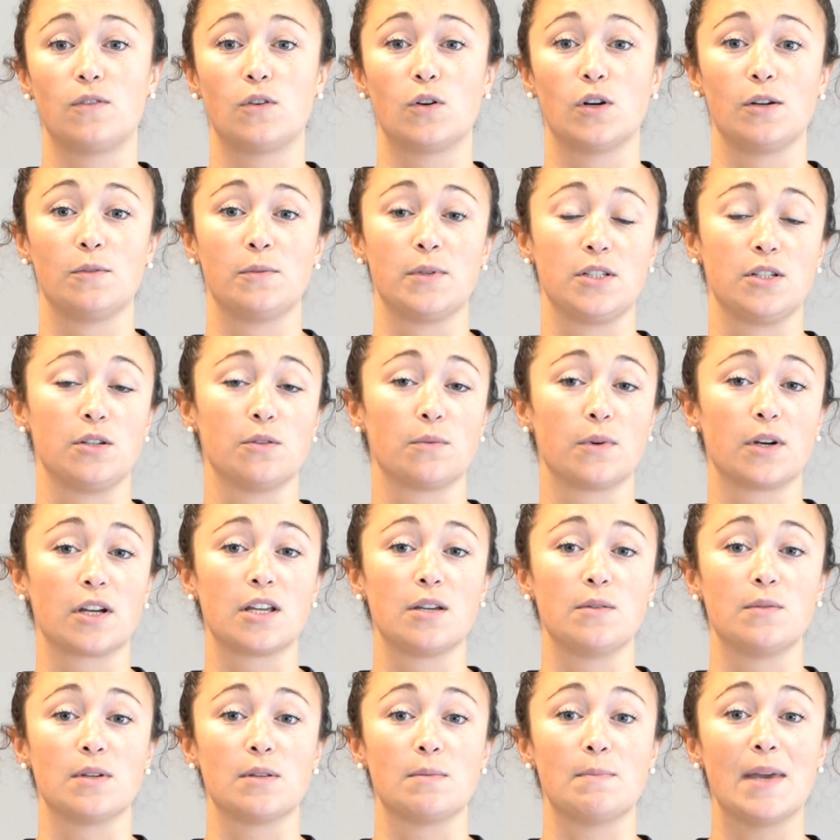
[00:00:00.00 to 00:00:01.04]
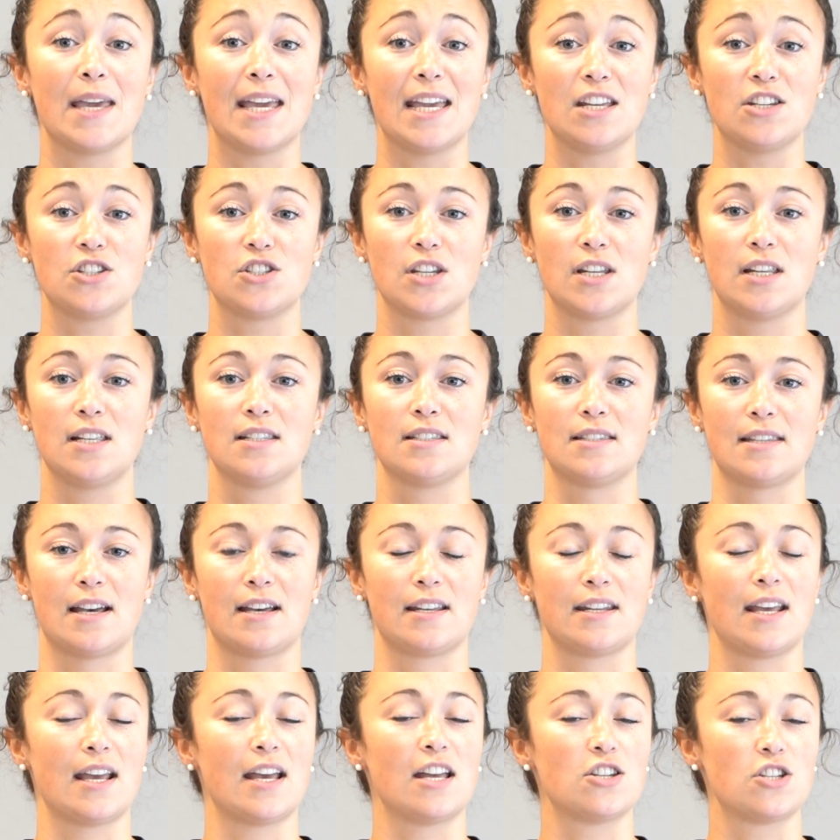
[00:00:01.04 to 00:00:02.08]
for when you're working with patients, how
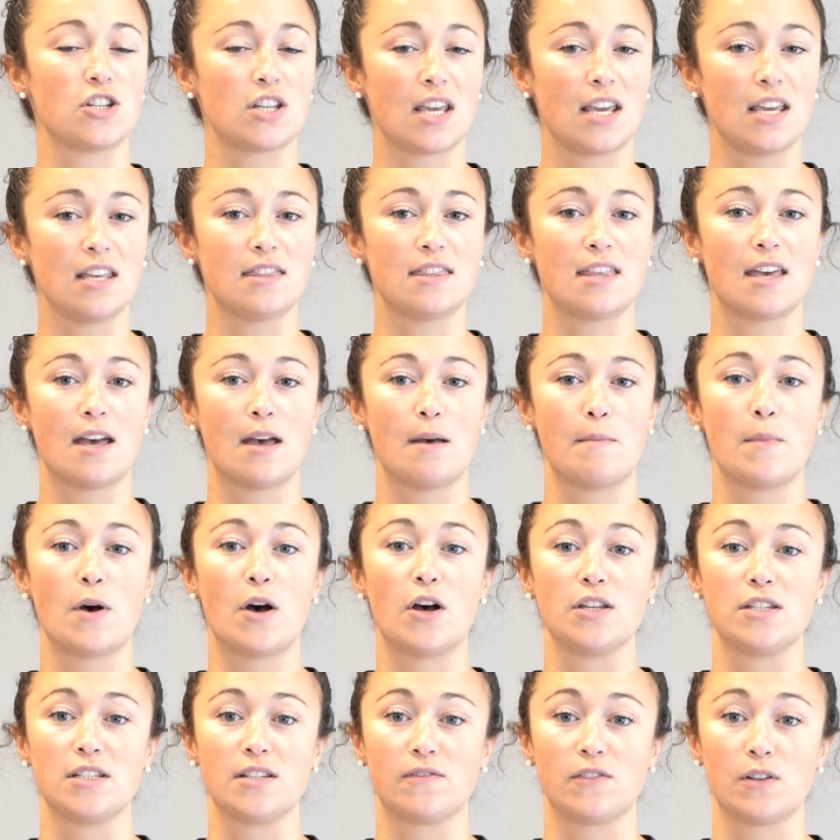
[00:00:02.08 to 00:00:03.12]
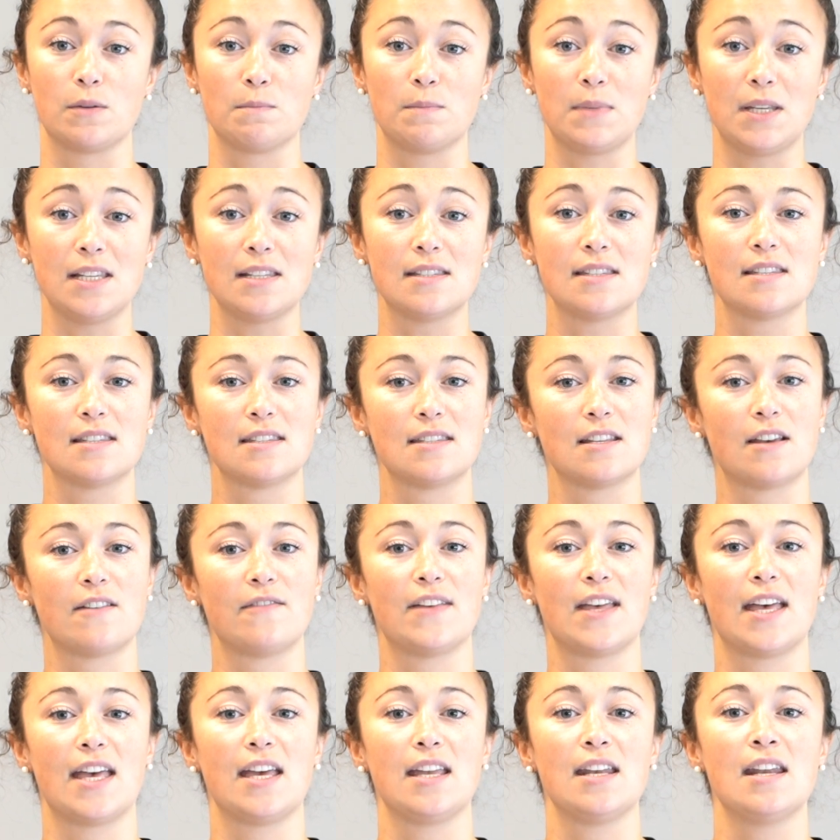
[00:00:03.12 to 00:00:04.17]
to educate them on different pieces of
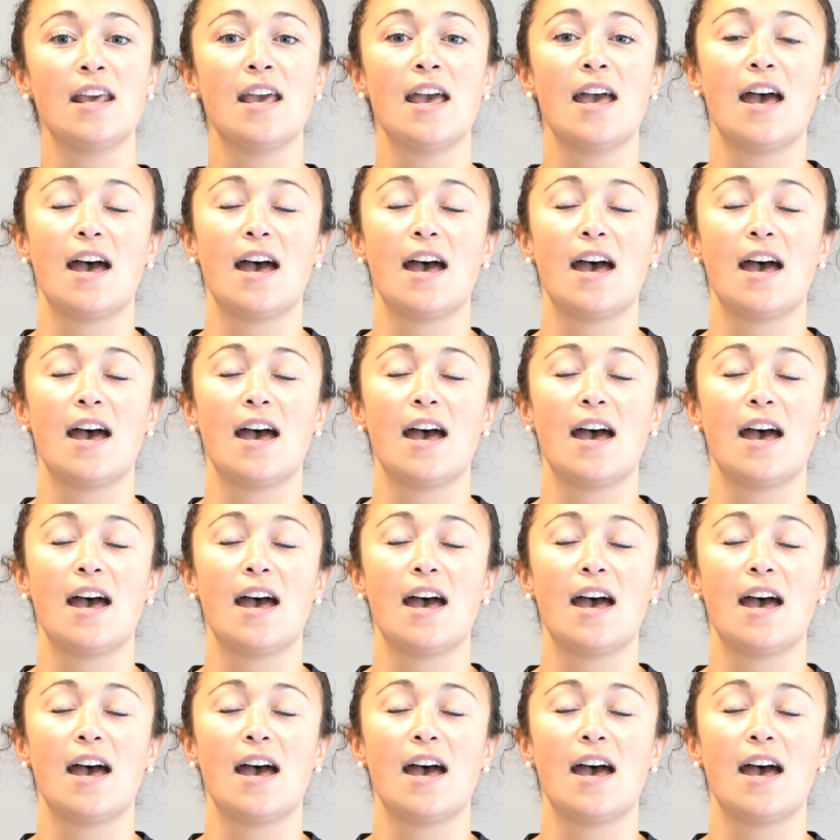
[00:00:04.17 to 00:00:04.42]
it,